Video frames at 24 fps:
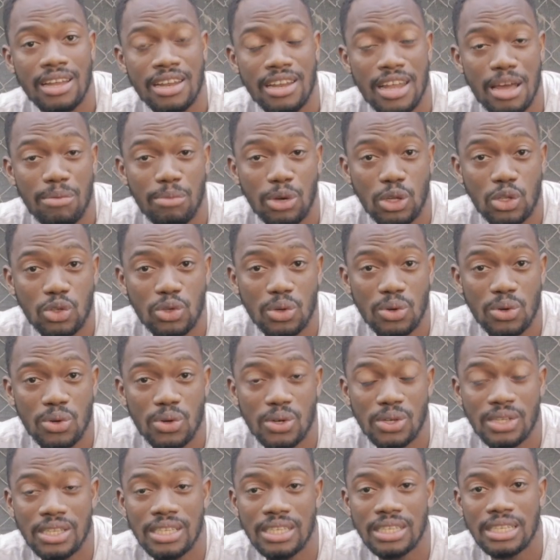
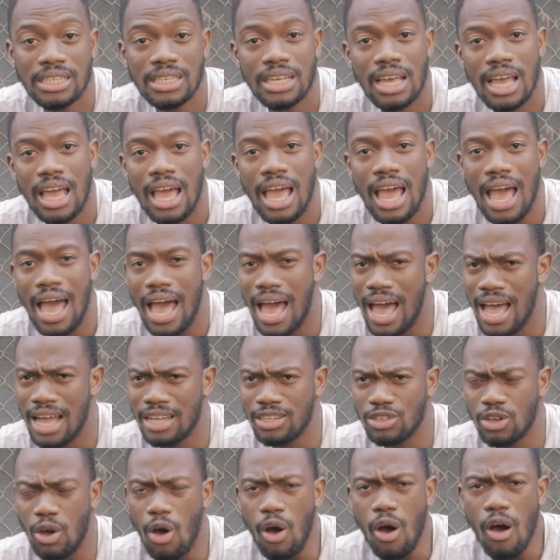nematodes,
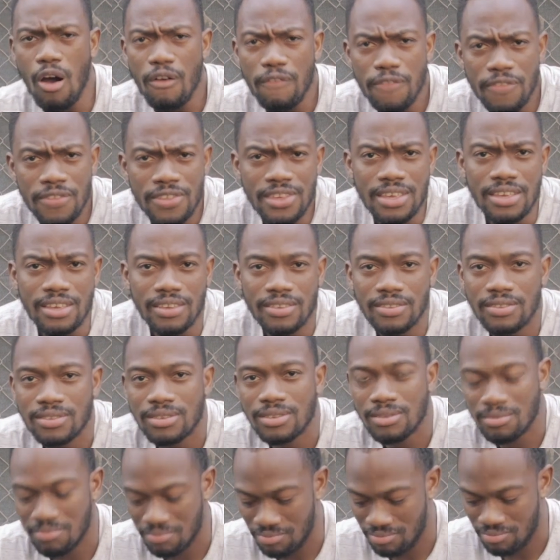and of these,